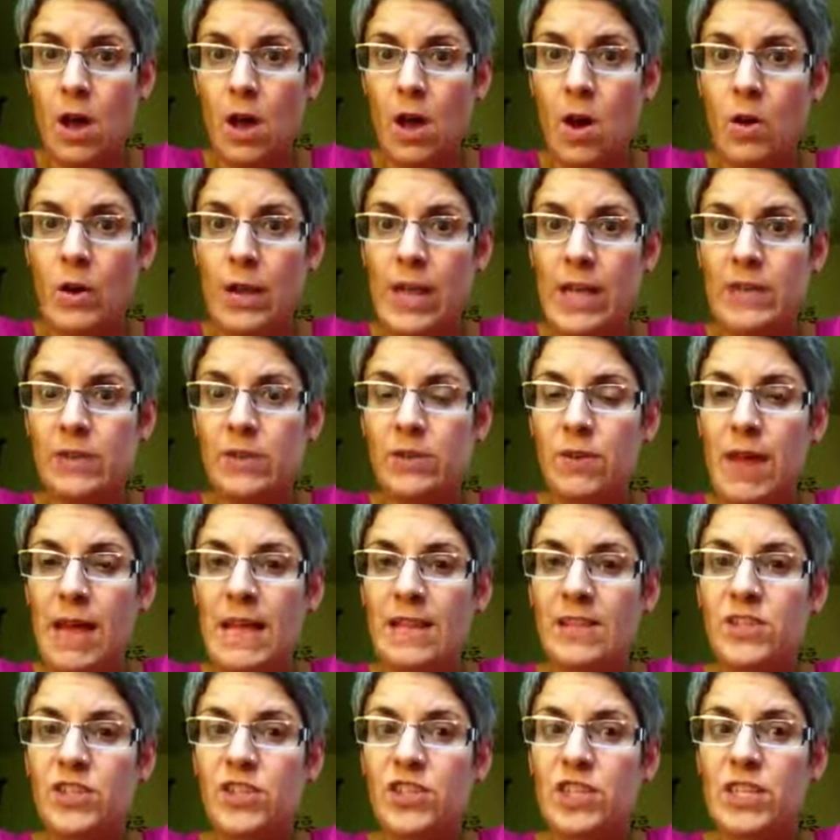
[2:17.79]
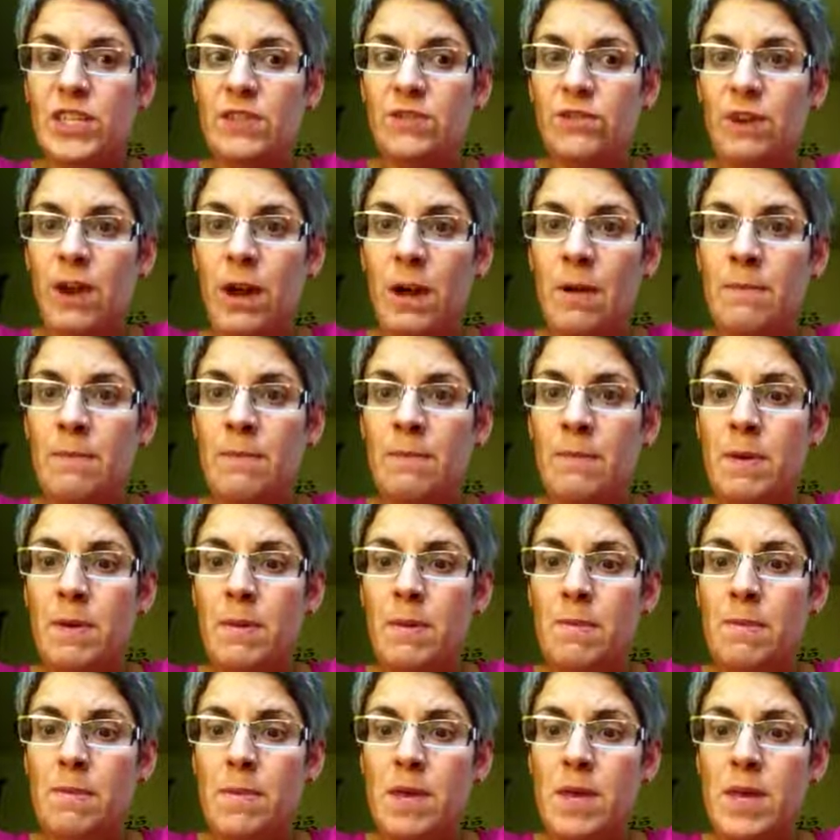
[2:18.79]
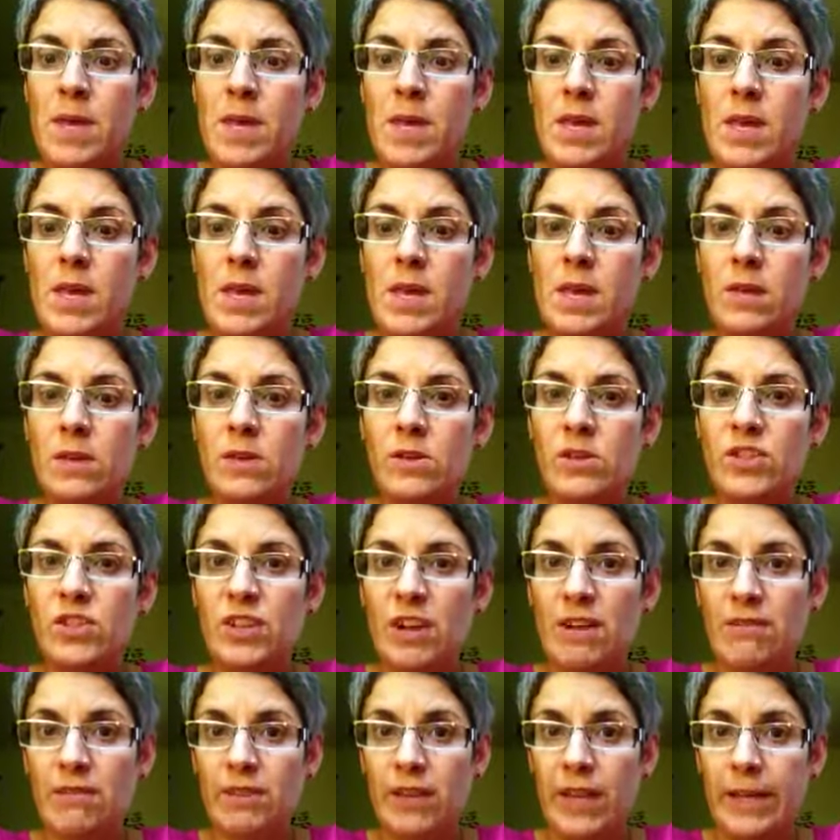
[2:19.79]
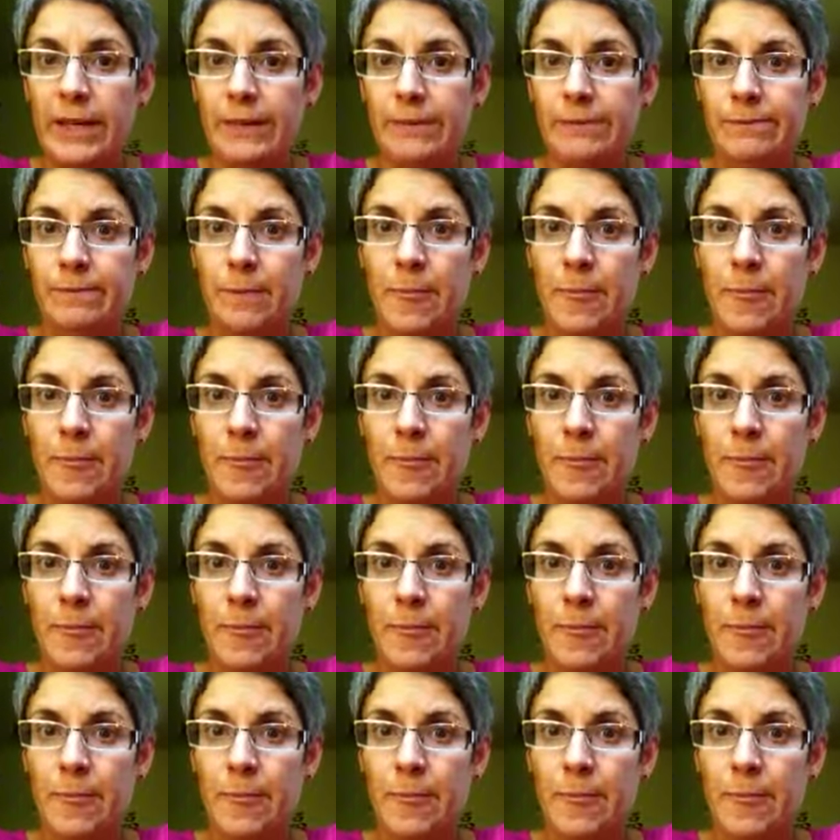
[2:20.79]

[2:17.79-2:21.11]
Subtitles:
Okay, so that's just from me shuffling.